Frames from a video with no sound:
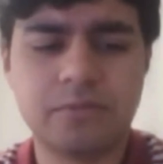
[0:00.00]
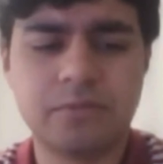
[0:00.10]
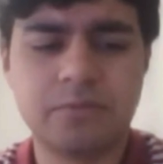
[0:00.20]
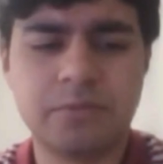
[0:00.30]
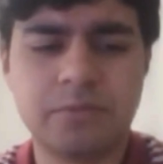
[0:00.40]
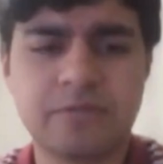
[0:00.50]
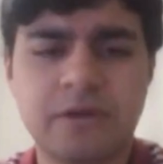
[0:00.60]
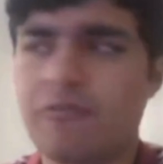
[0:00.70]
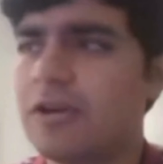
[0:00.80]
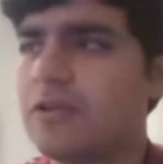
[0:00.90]
Because
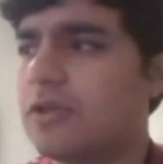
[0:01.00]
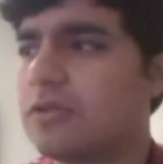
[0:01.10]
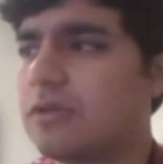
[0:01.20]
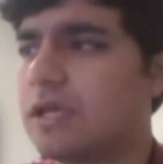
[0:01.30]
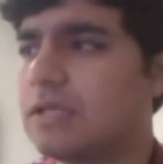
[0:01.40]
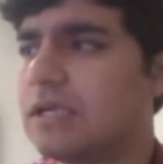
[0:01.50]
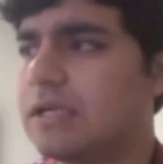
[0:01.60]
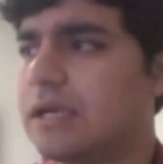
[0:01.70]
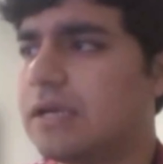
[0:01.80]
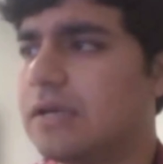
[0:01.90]
I've already gone through like the
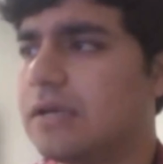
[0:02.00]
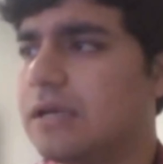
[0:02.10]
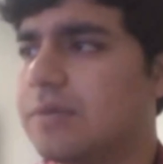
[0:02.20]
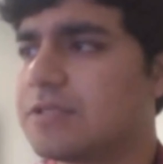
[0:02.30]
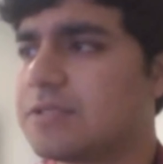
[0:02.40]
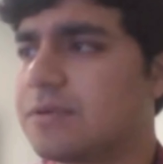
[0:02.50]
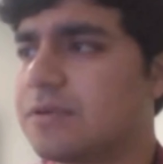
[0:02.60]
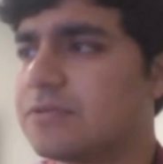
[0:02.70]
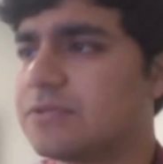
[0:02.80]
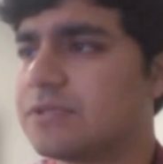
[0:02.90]
entire admissions
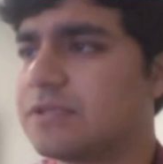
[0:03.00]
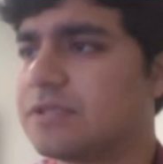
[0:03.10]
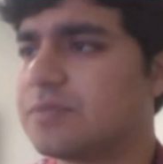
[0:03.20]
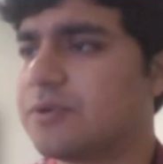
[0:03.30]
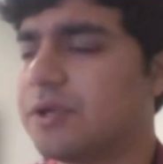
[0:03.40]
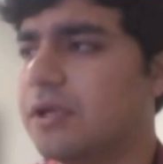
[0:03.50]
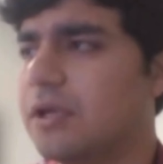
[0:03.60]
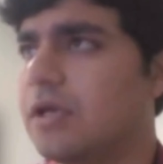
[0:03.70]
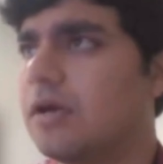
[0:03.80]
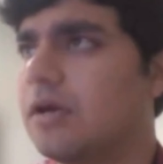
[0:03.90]
process at this point.
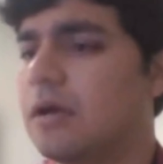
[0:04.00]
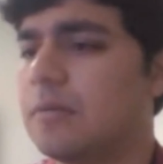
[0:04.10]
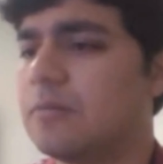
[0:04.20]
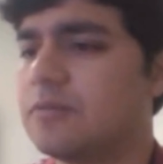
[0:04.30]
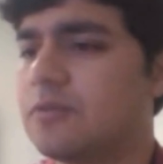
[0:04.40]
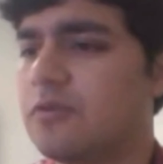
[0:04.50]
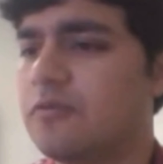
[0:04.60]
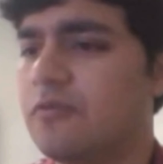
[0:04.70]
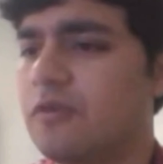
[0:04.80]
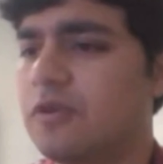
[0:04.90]
So
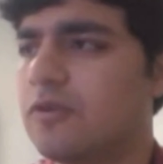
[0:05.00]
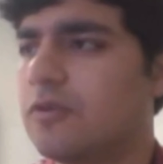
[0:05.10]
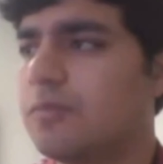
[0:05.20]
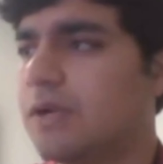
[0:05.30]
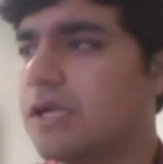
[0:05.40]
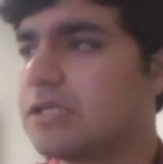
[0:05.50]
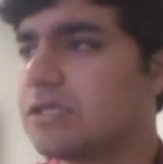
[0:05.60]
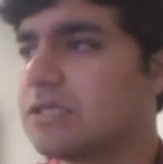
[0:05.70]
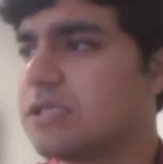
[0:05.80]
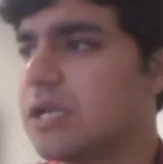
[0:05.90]
for your
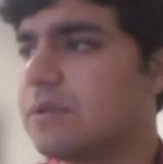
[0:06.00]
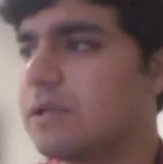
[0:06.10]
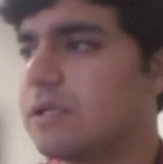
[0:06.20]
personal statement,